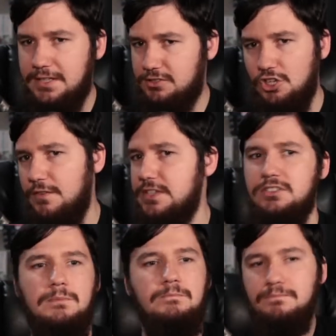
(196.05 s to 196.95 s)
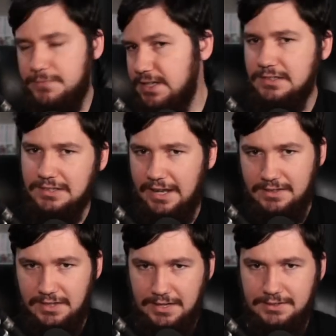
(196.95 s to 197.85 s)
servers and things
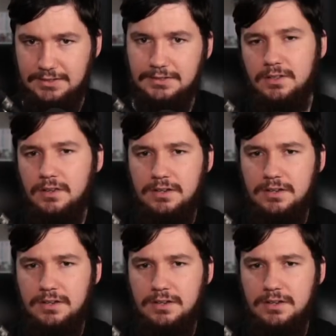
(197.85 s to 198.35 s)
like this.